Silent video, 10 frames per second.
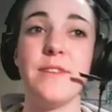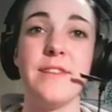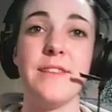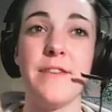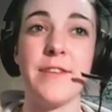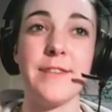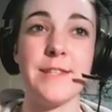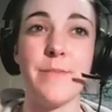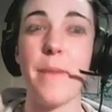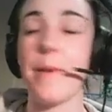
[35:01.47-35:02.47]
loving this
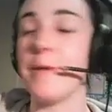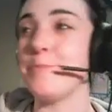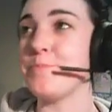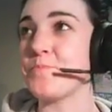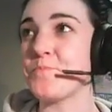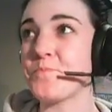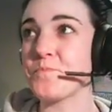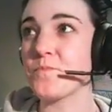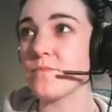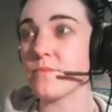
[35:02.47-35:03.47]
paper.
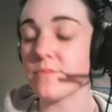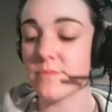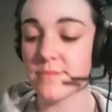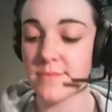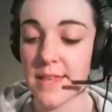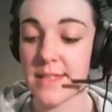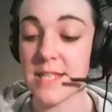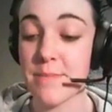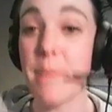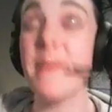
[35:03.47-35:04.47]
This
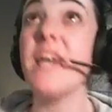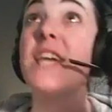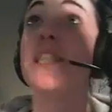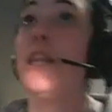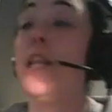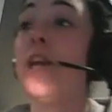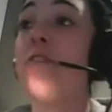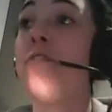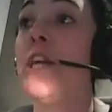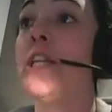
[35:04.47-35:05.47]
paper is a lot of
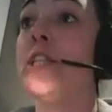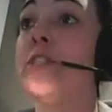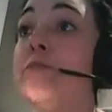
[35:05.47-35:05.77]
fun.